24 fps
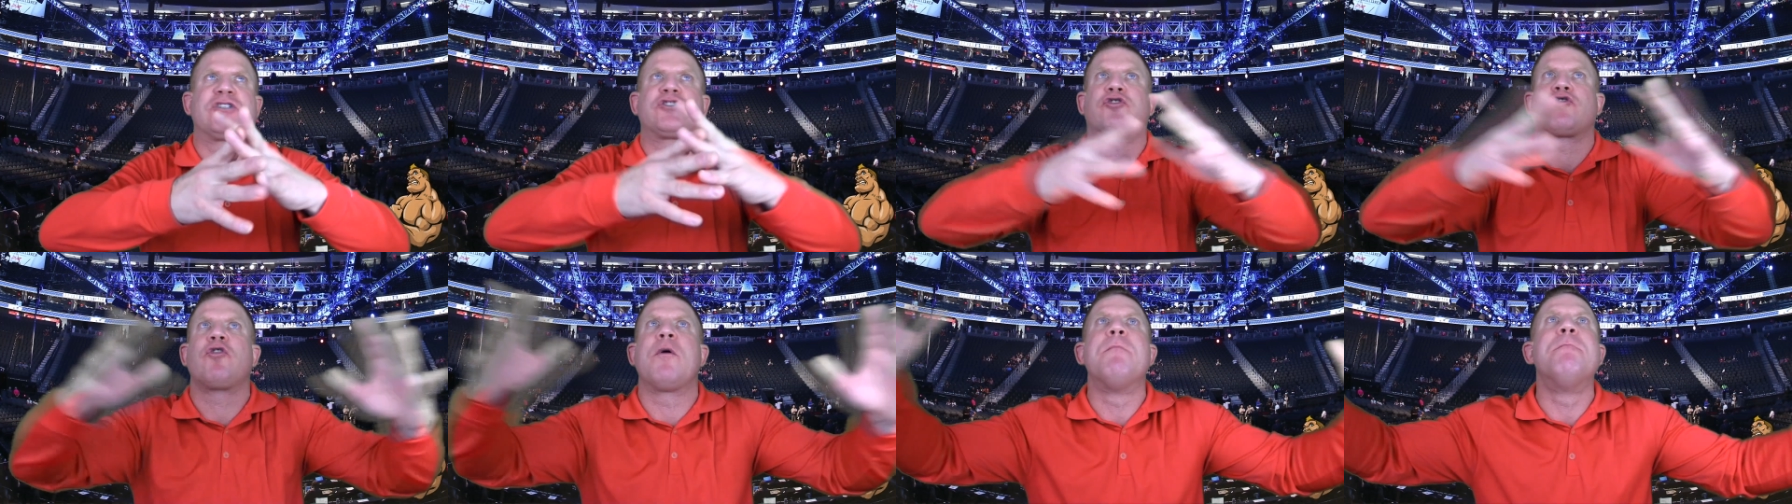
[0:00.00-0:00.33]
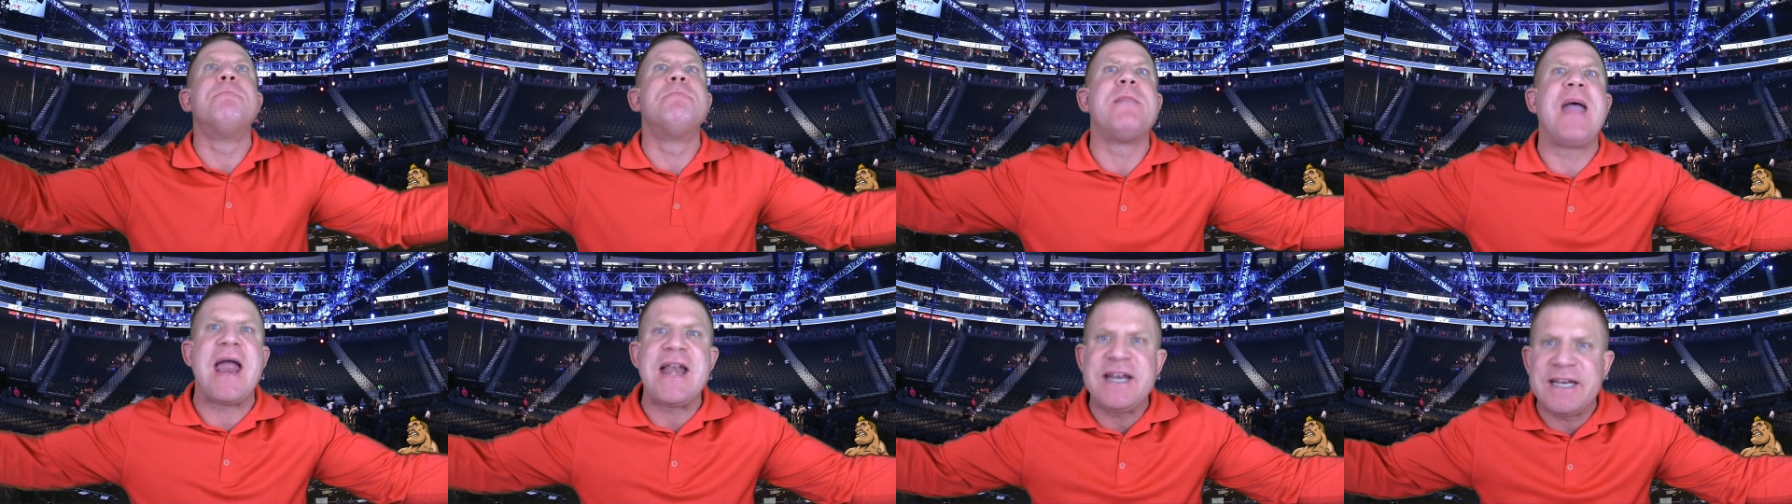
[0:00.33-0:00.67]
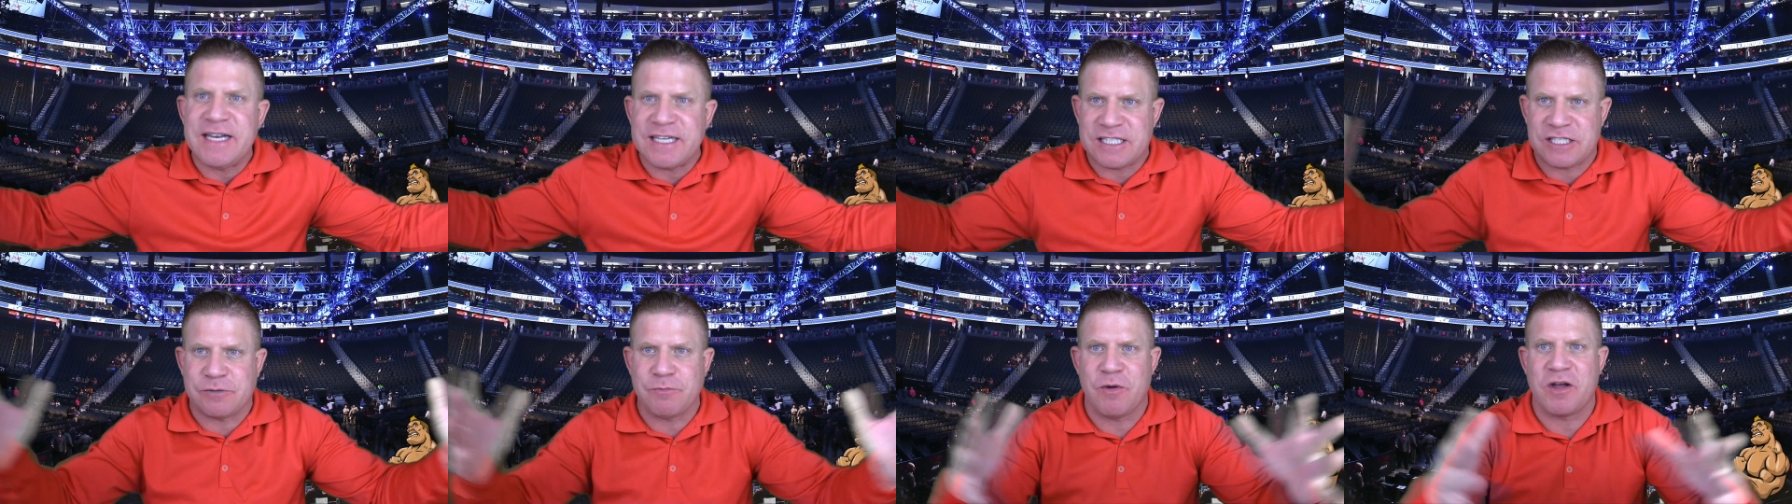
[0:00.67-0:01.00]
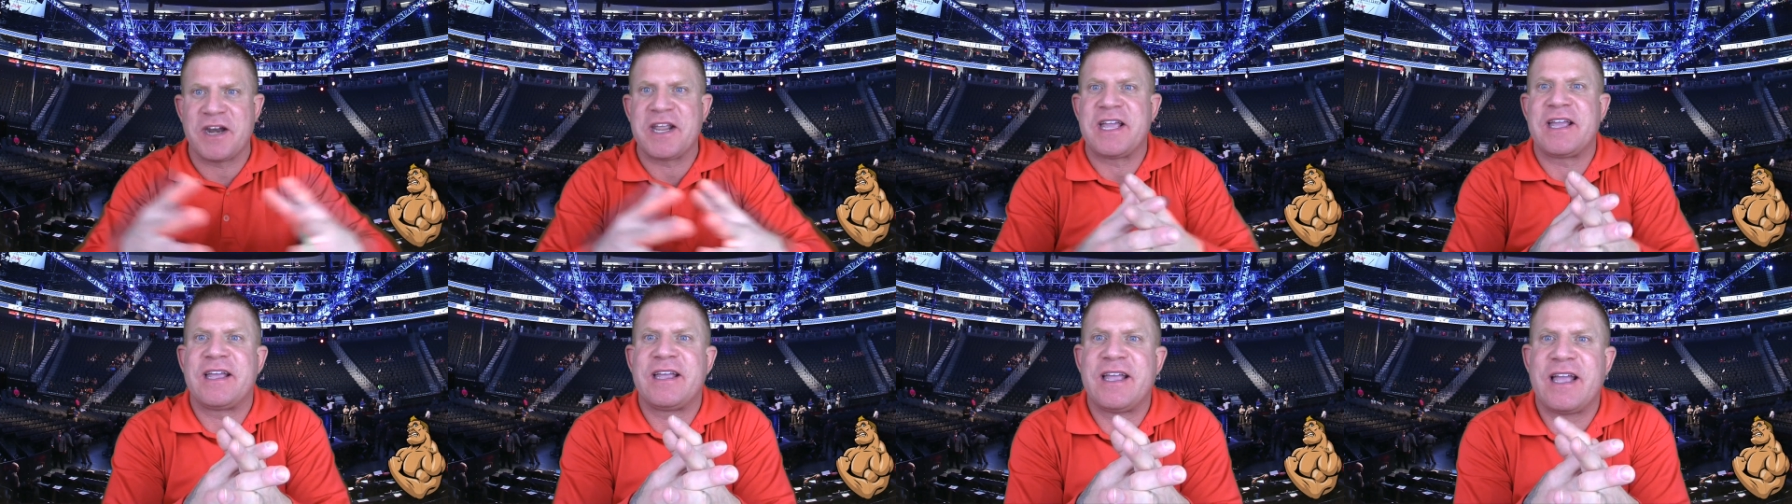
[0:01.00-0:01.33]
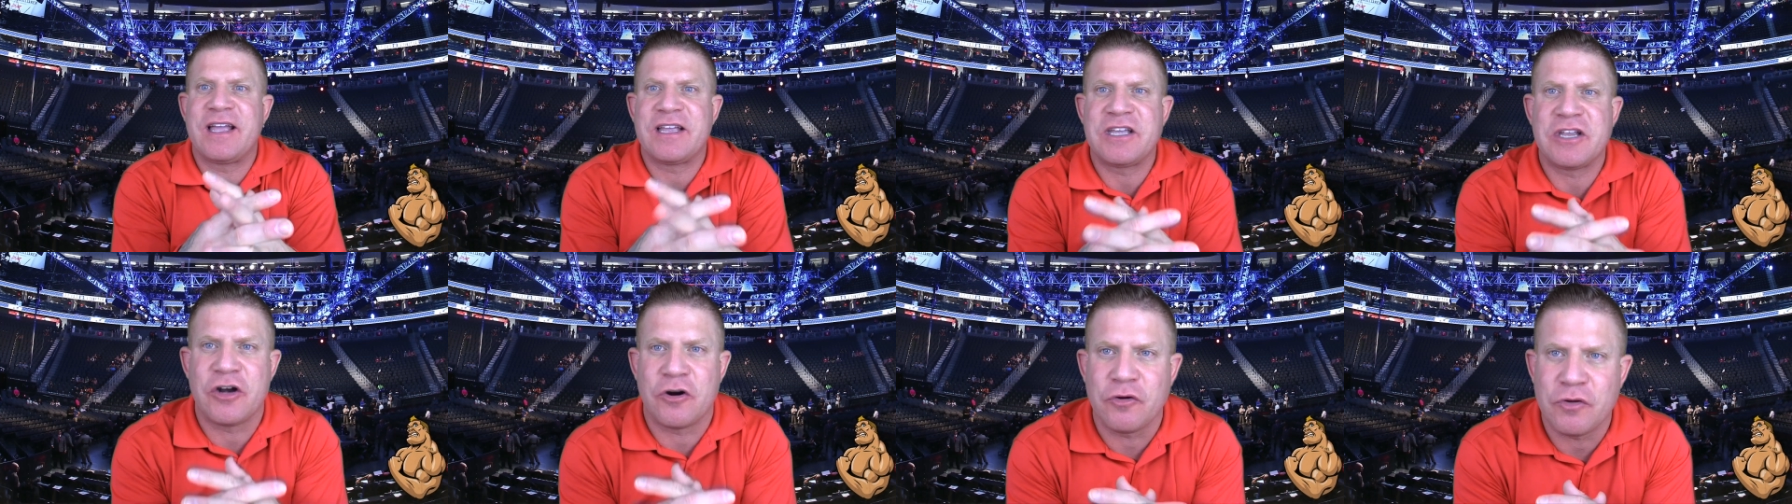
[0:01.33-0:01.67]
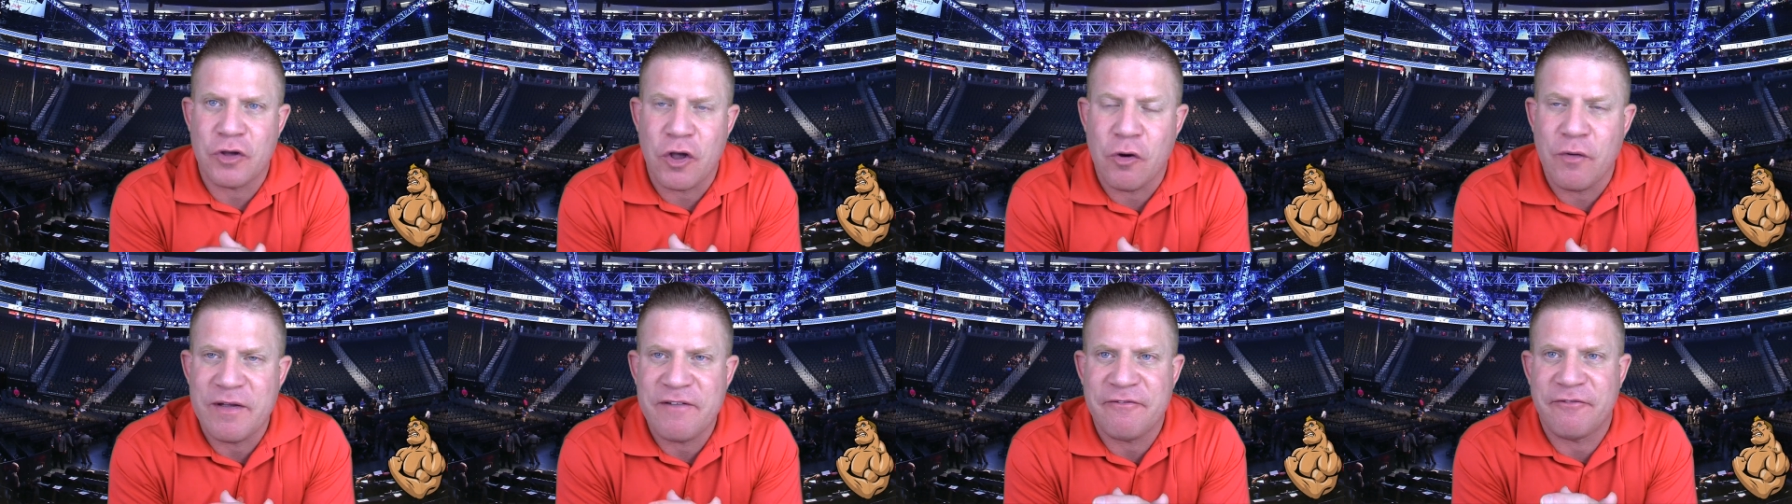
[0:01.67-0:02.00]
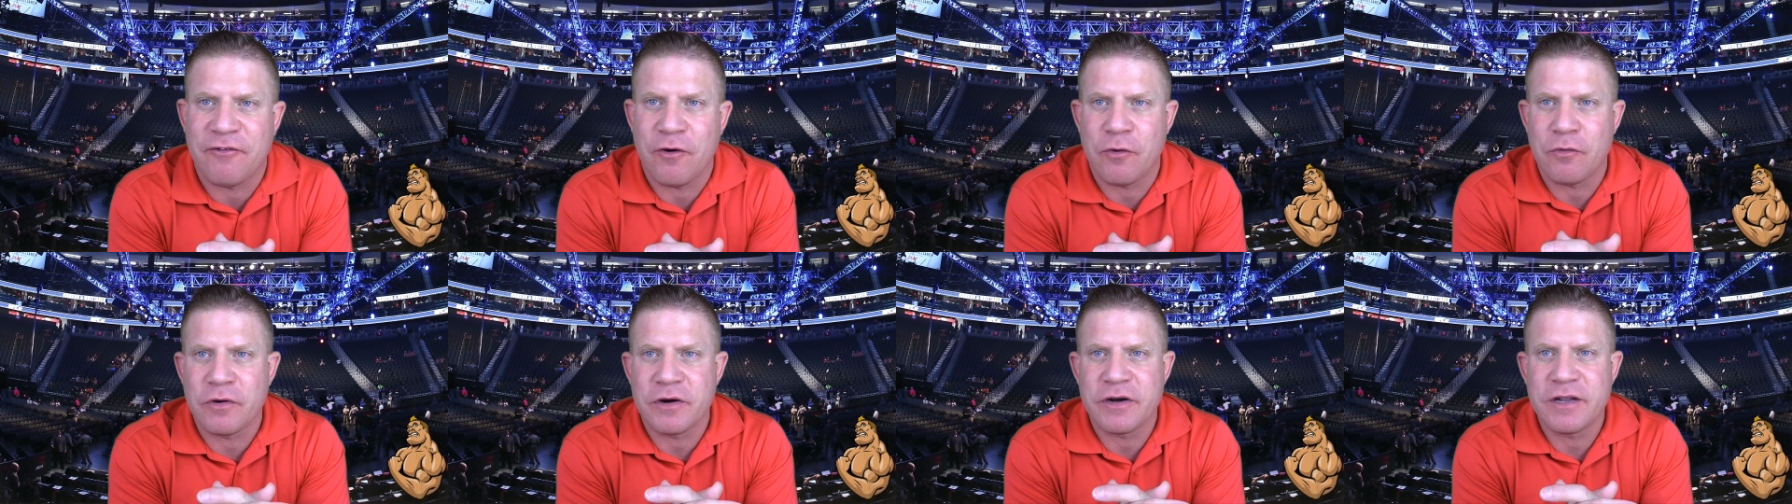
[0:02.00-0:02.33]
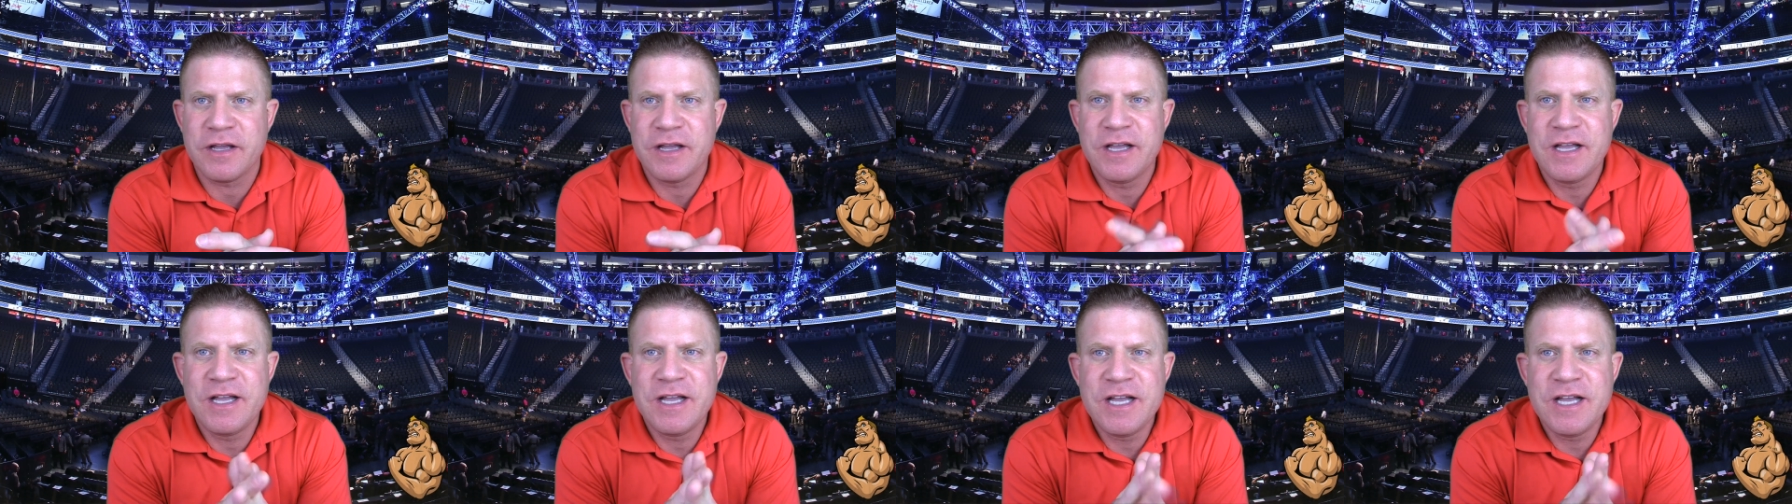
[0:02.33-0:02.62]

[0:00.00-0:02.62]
tremendous money, you know, going forward.